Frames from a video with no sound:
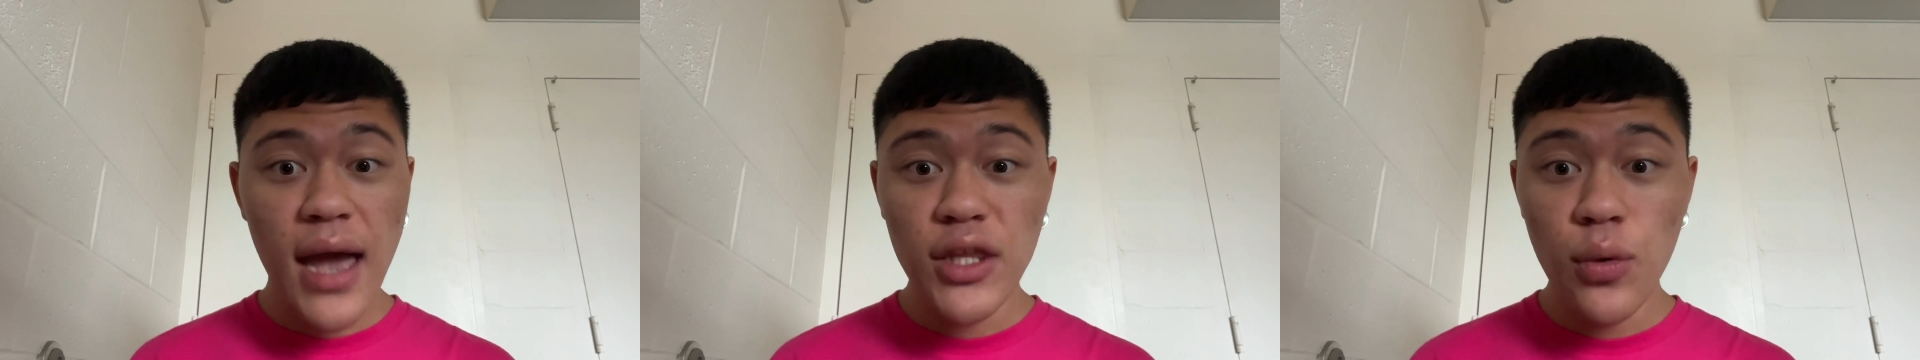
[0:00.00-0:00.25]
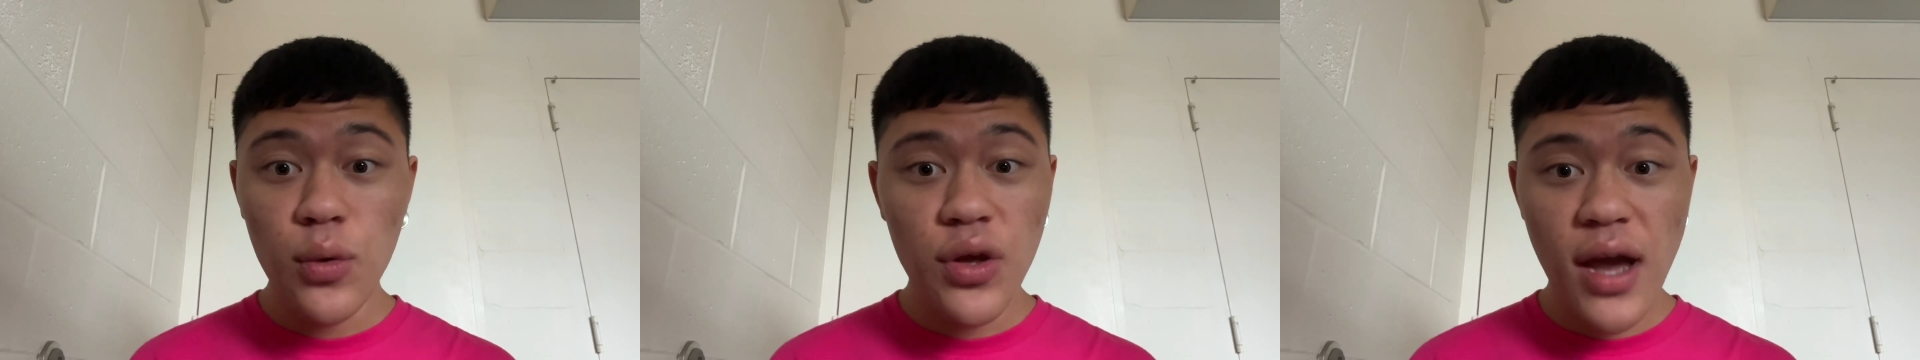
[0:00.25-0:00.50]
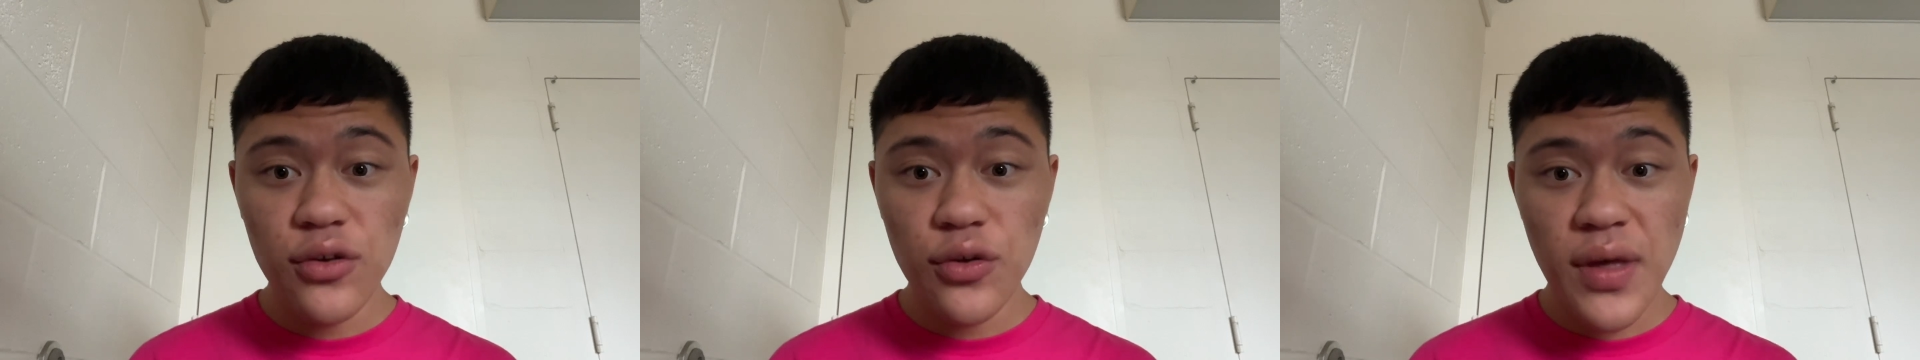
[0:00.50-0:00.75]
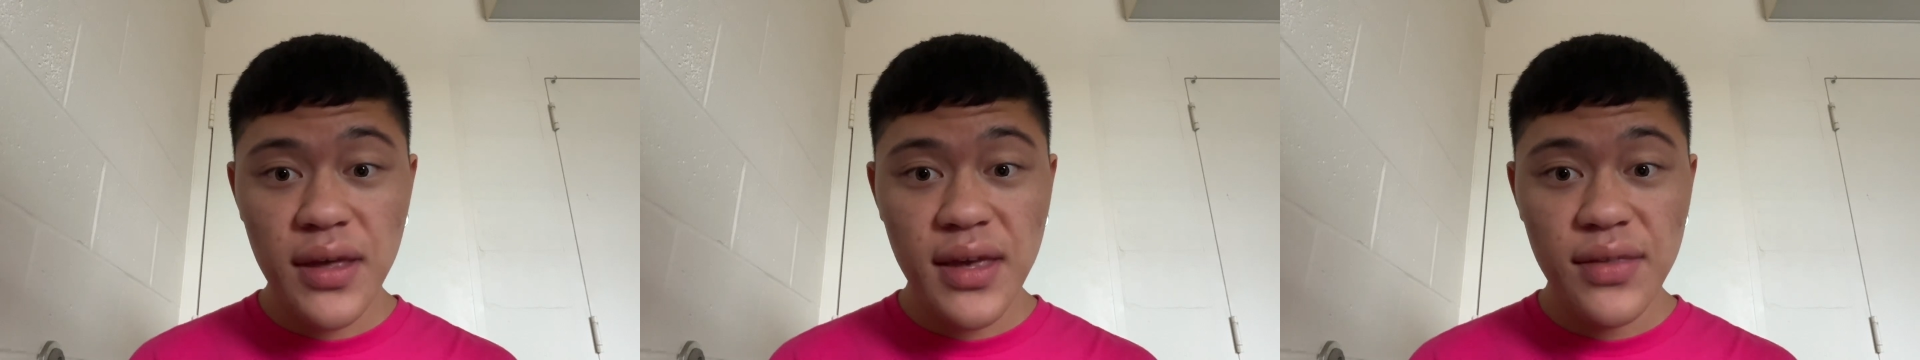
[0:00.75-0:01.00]
know what you guys are
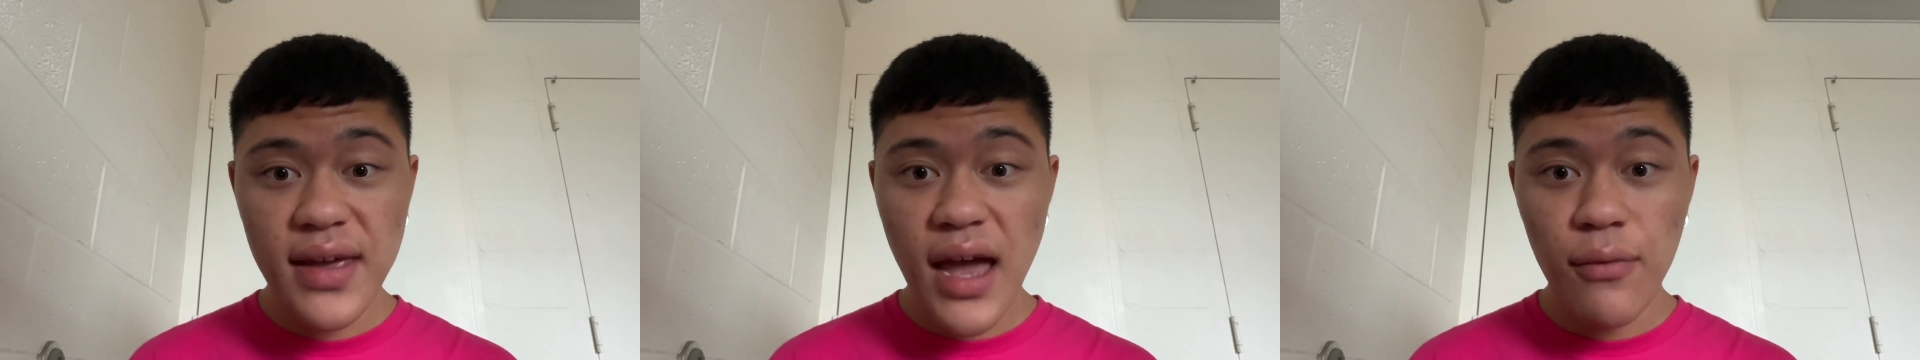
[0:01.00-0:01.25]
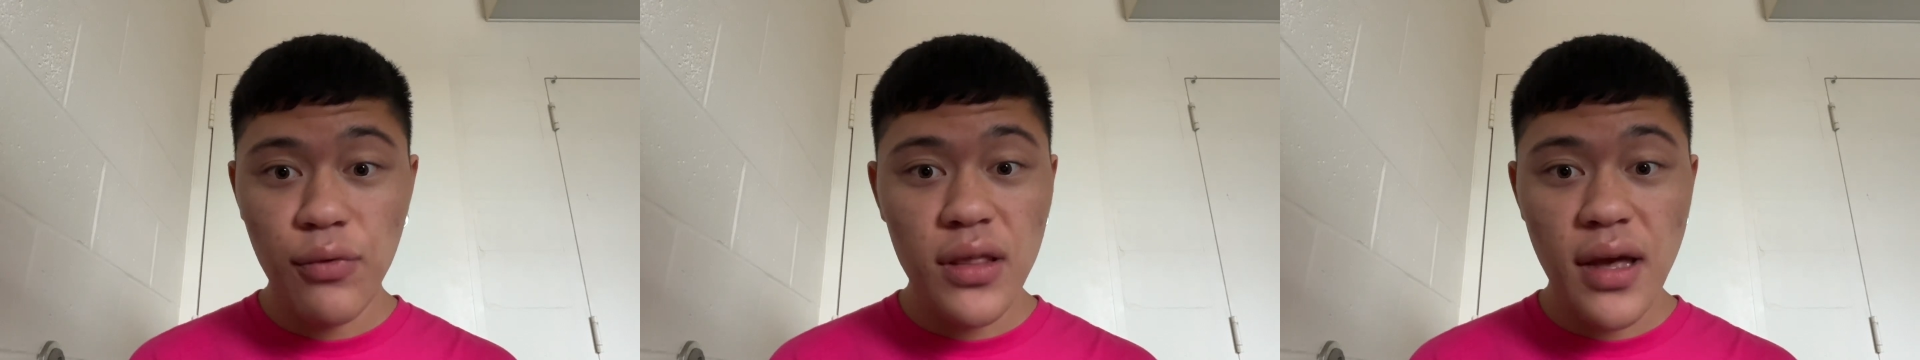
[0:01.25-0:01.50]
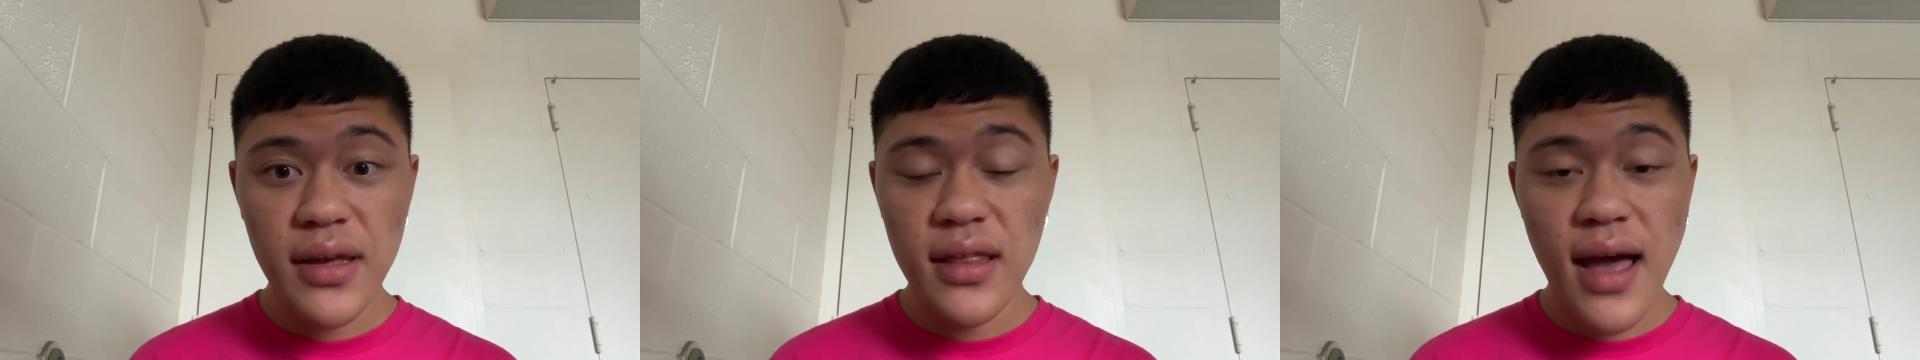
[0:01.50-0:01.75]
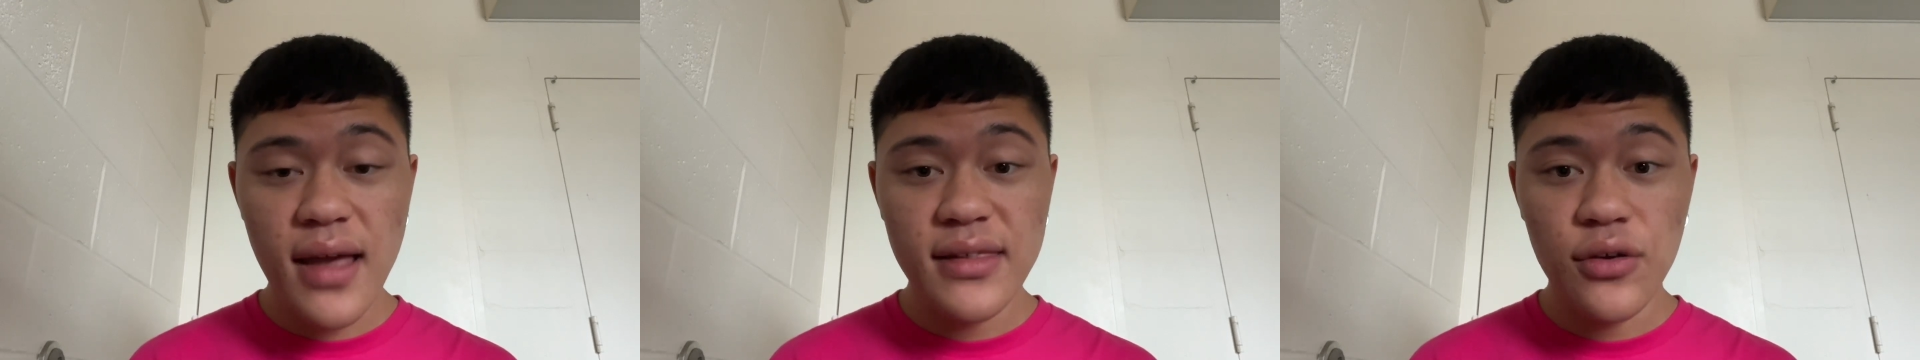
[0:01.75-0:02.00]
thinking. They got really lucky
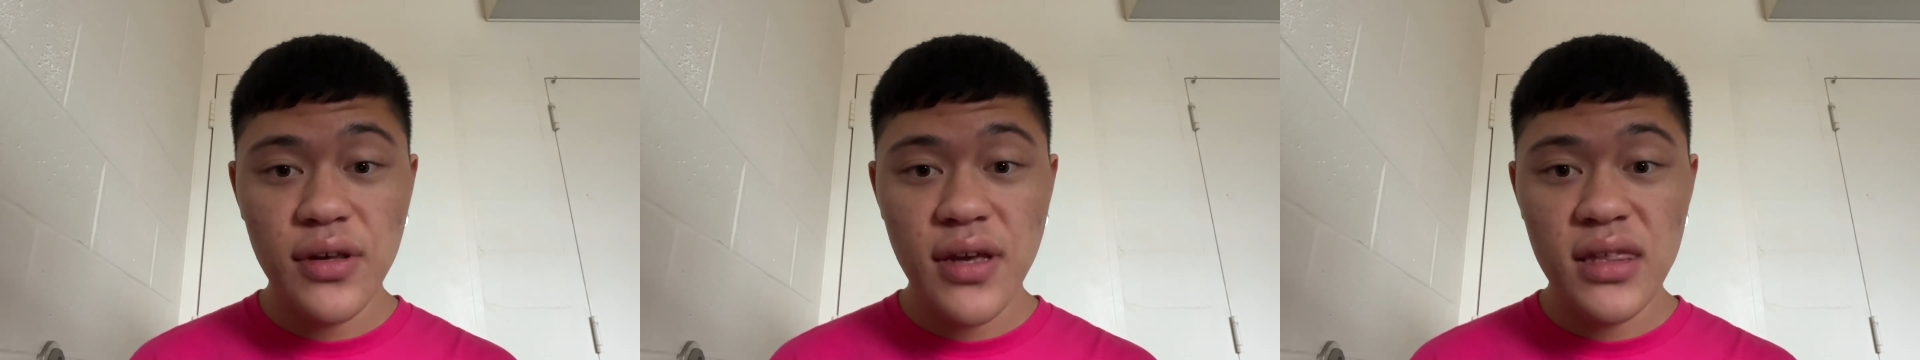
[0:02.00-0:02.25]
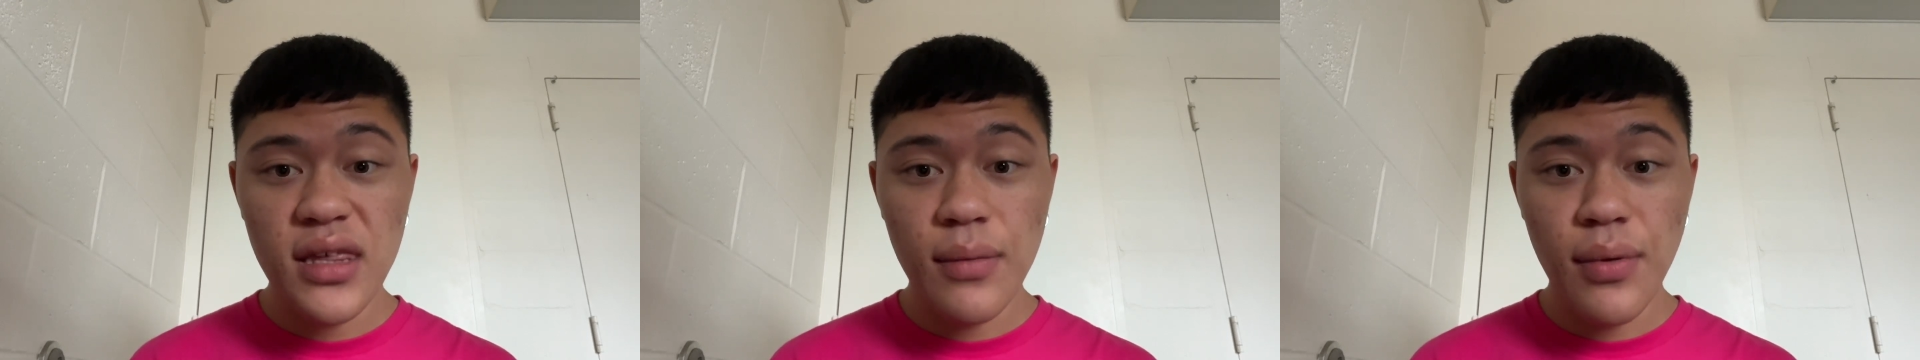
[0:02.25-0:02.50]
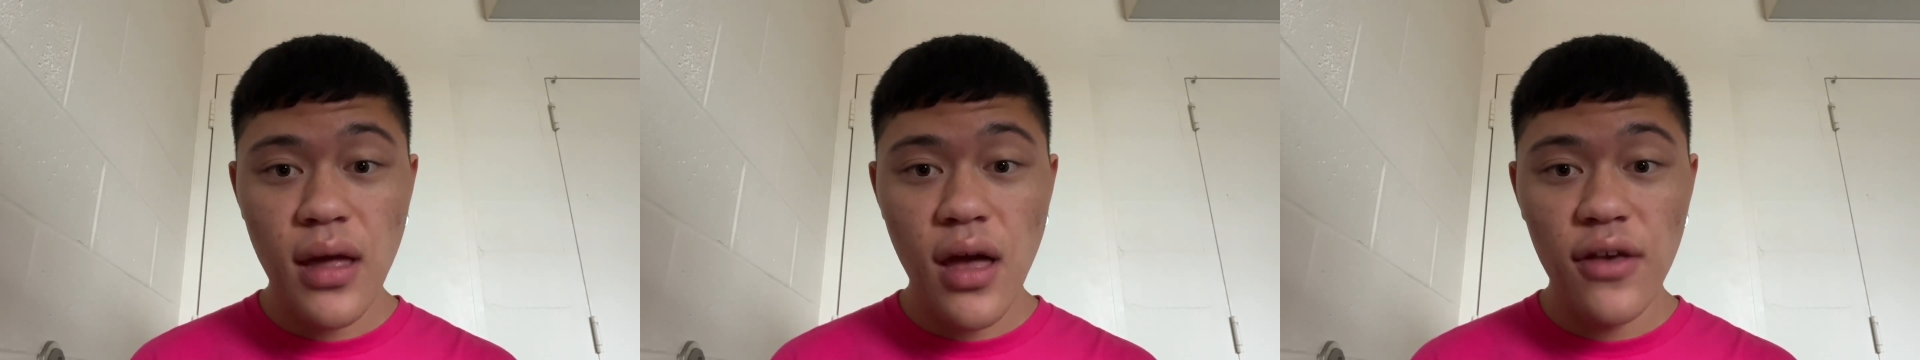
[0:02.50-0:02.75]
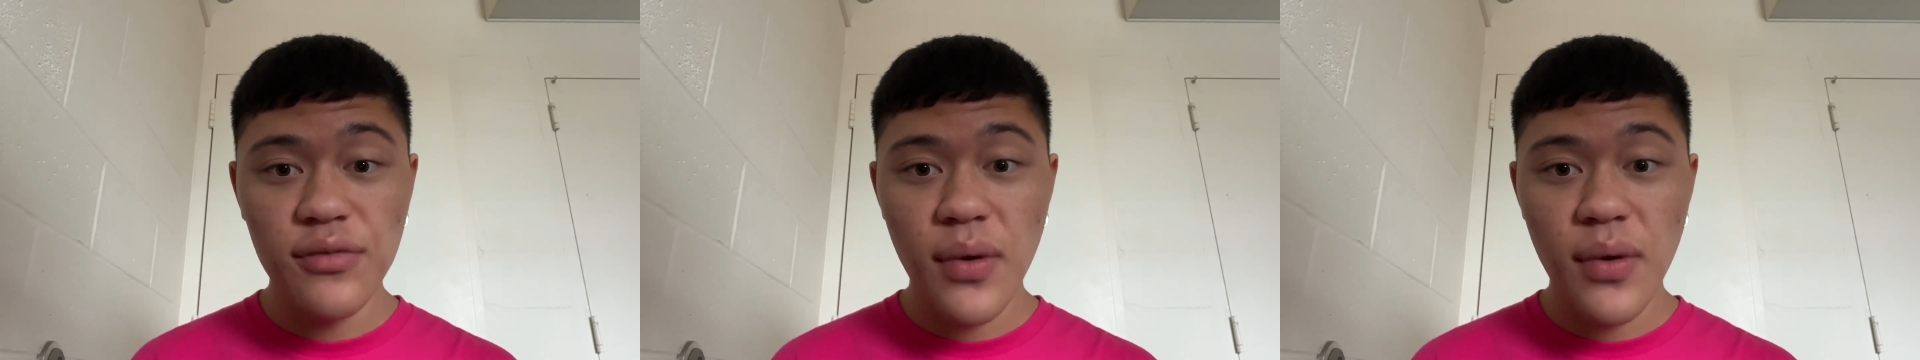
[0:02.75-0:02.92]
last year to get into the playoffs,